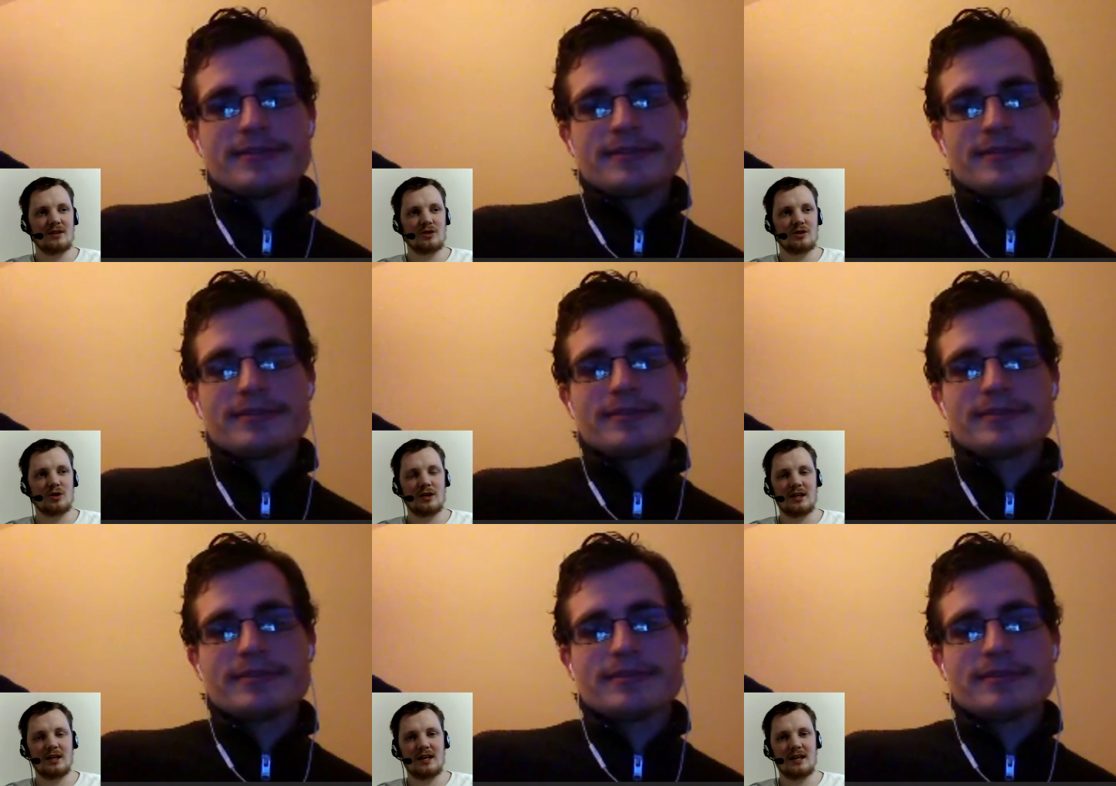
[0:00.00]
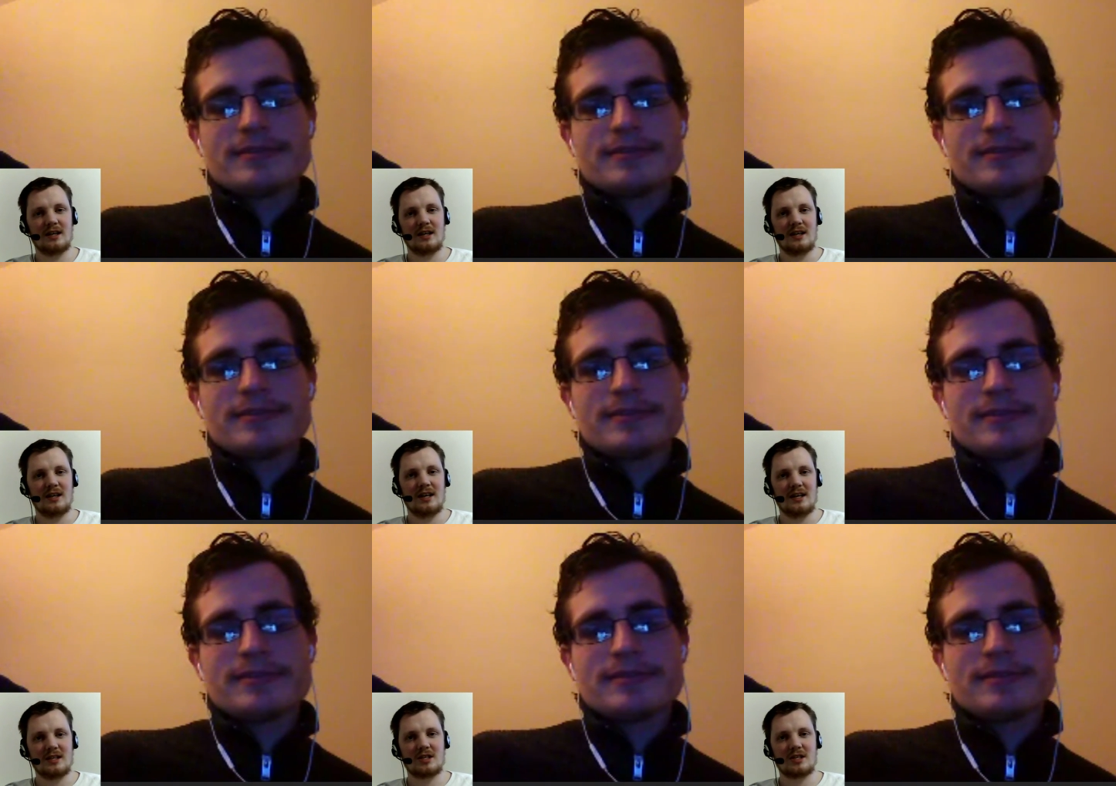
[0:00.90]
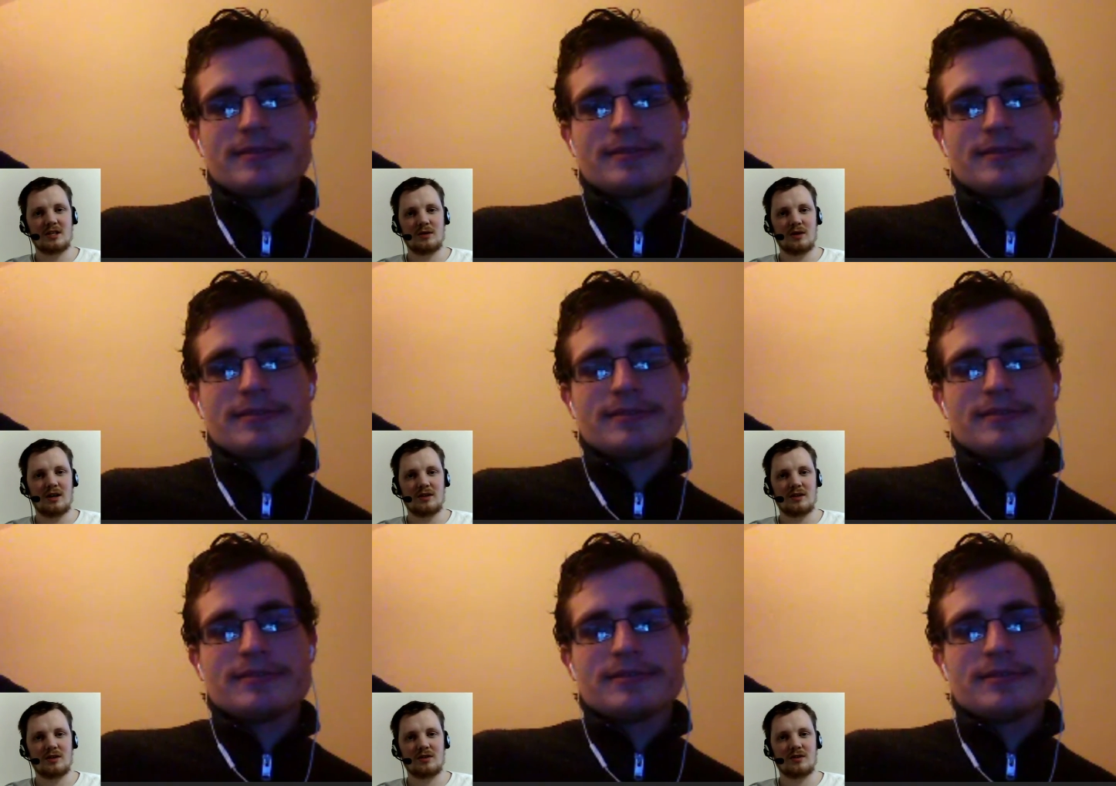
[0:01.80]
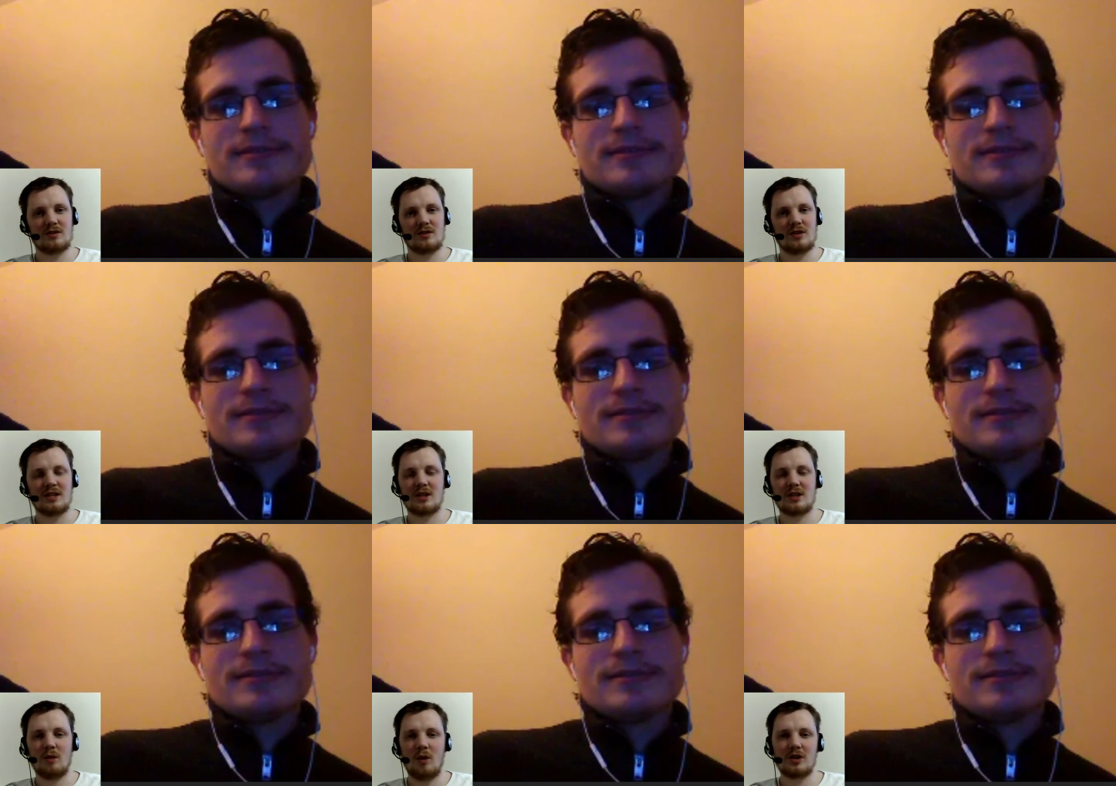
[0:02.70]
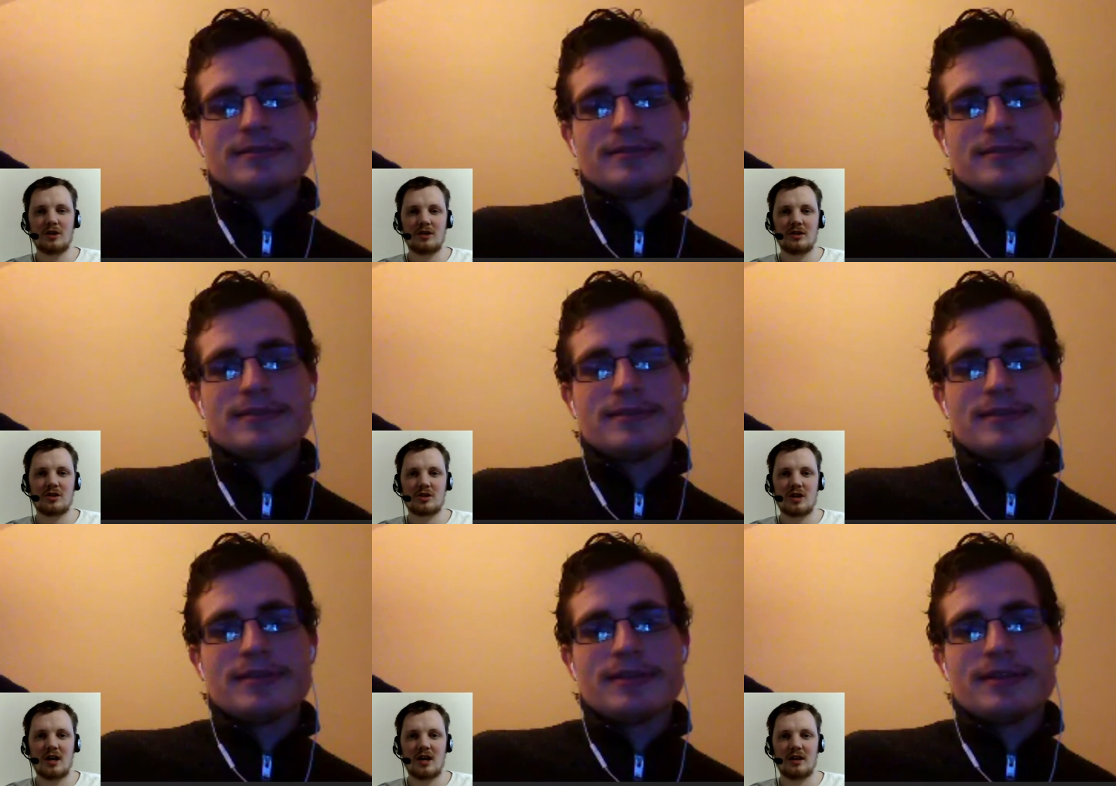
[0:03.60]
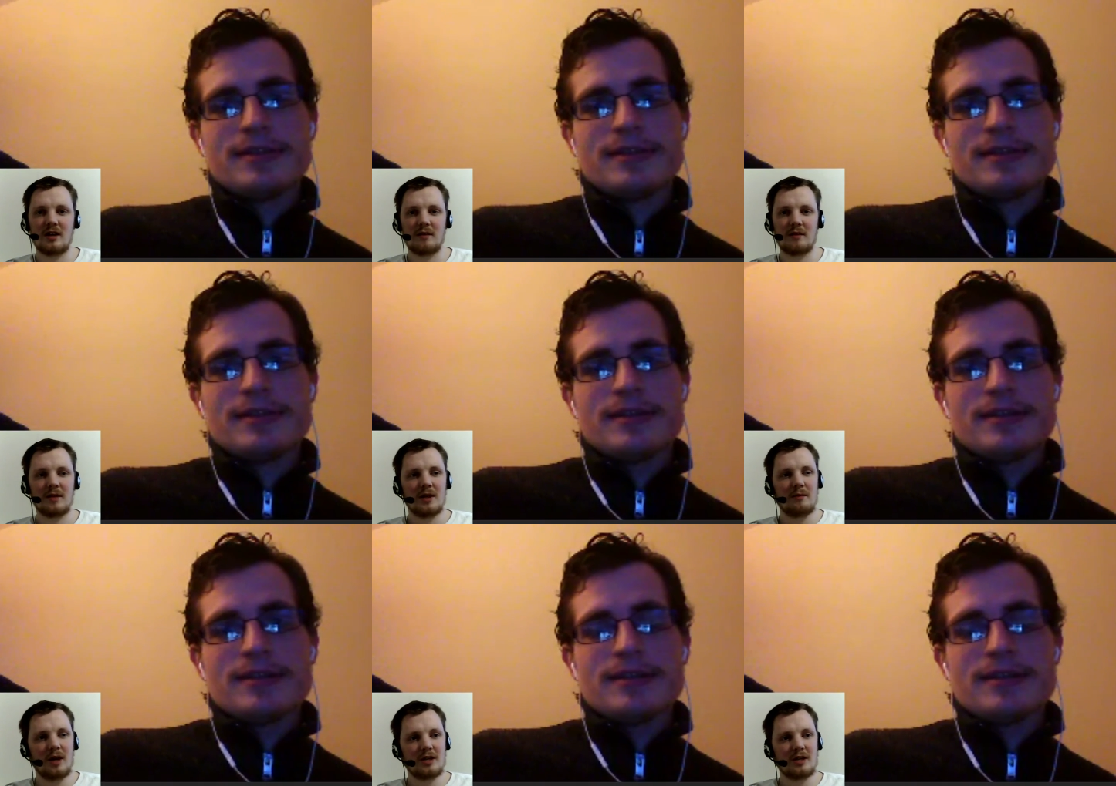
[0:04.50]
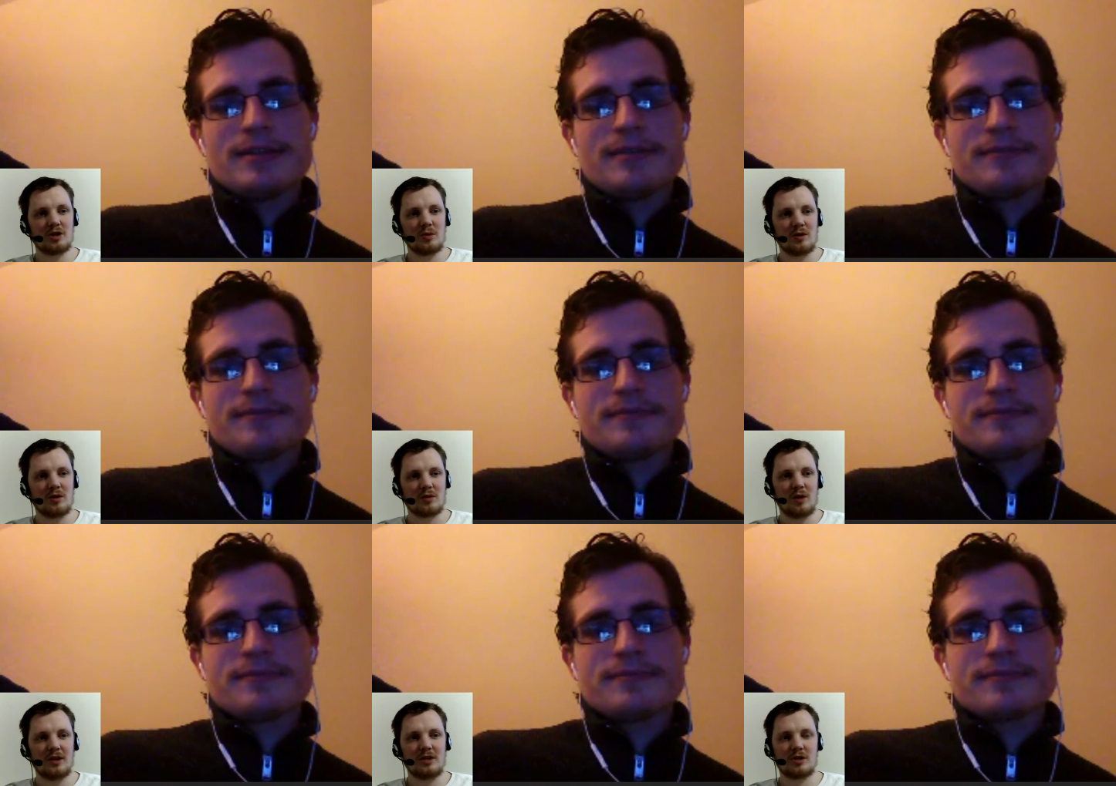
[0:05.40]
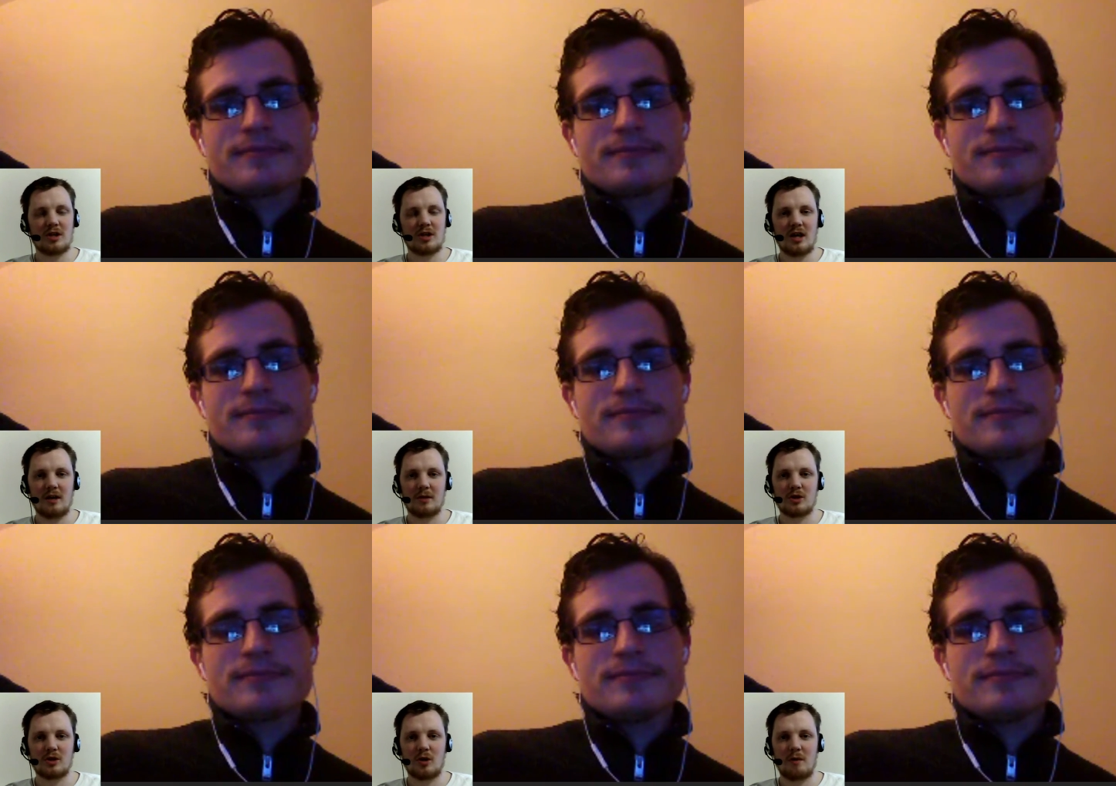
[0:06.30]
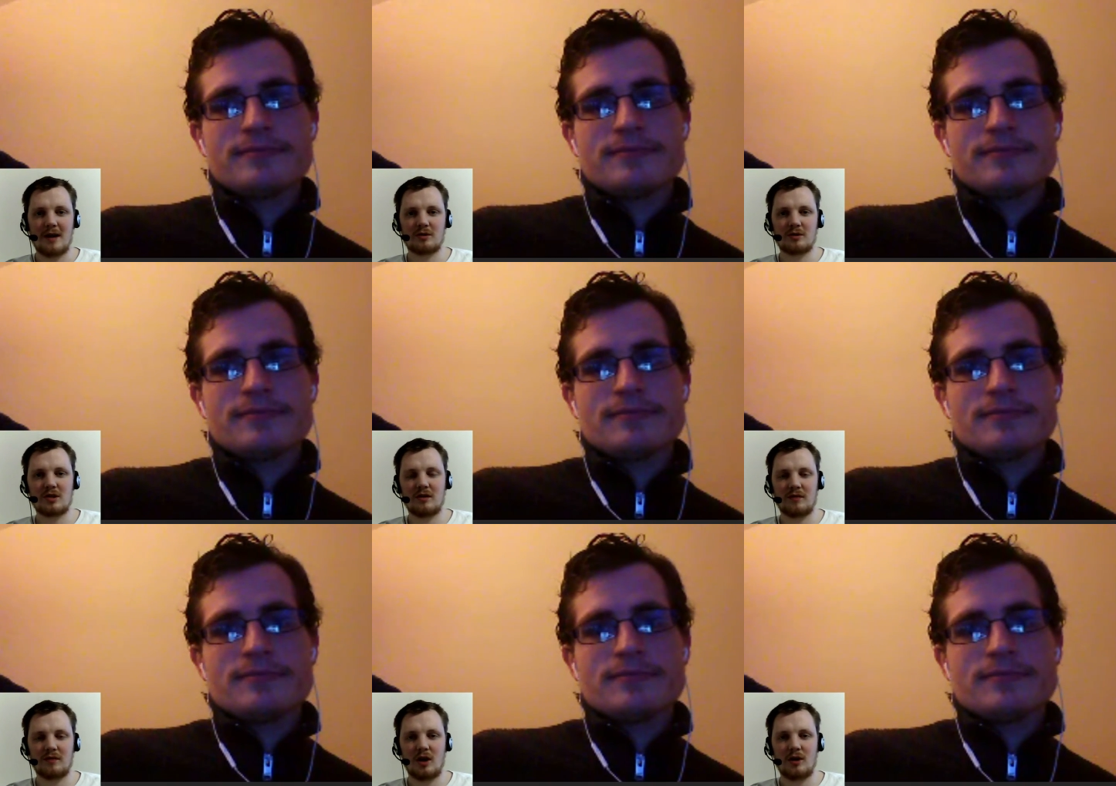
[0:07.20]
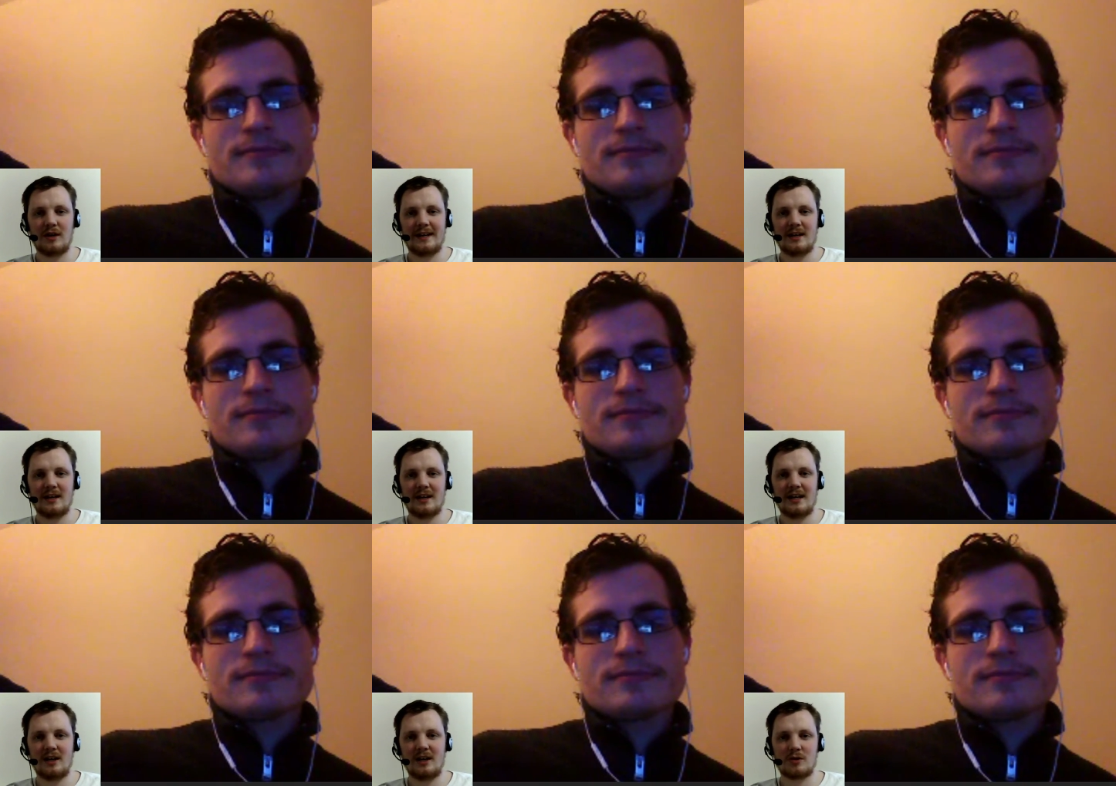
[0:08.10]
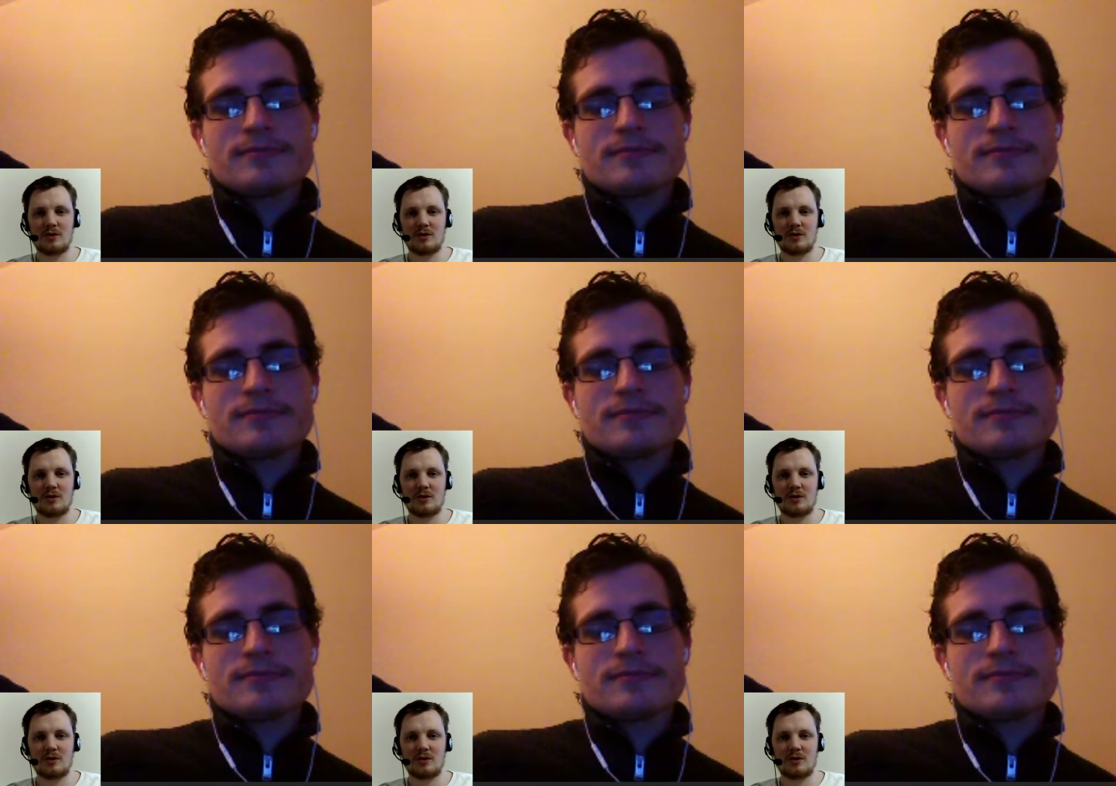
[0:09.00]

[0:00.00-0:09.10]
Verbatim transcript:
Speaker 1: Joy again, and is still like, it's like, why don't he just turn up? My issue was, why didn't he just turn up and talk about stuff that only he knows